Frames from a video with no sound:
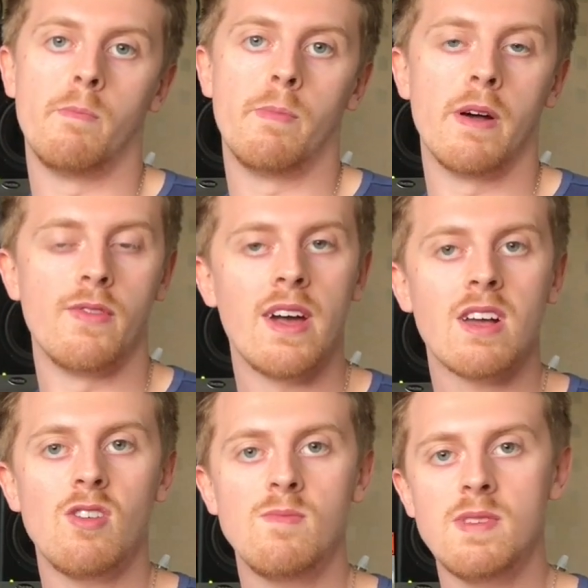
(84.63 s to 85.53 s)
But
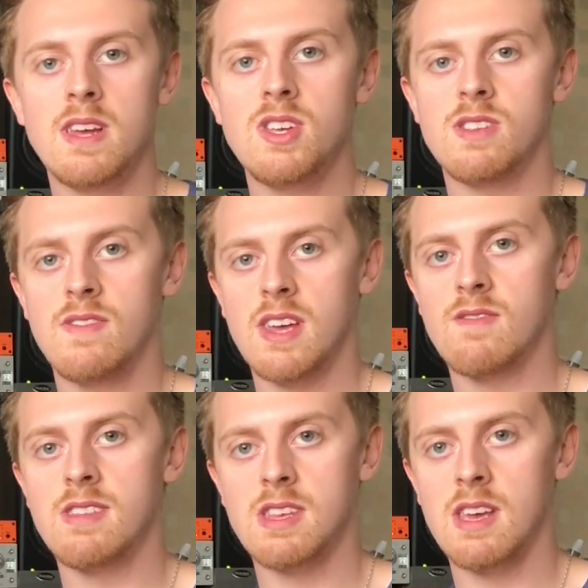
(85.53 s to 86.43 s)
that combination of the
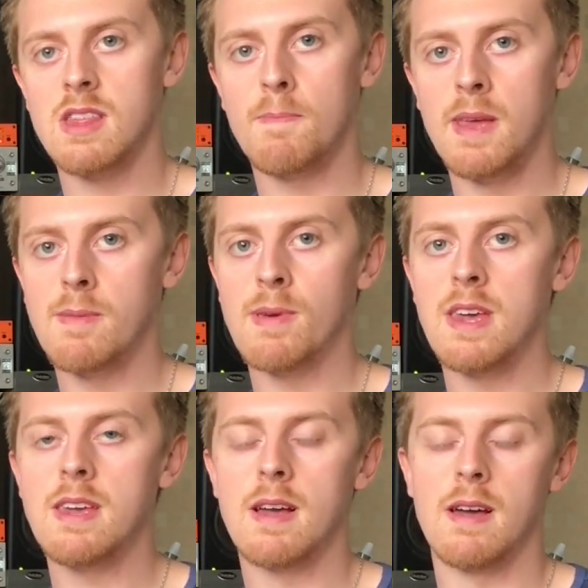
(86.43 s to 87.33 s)
SVT and the
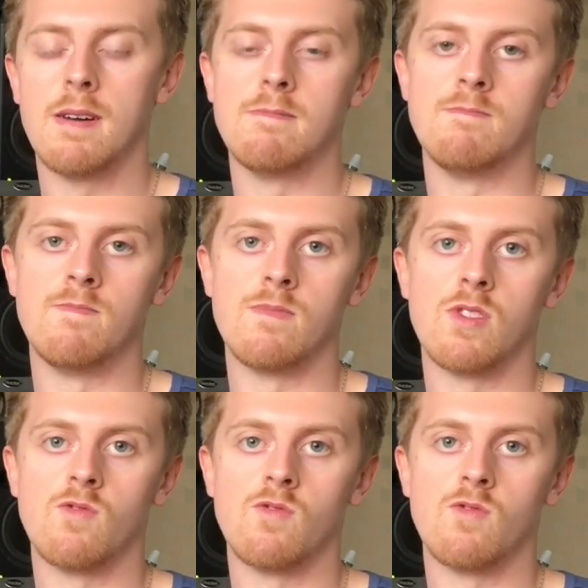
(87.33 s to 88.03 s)
BB,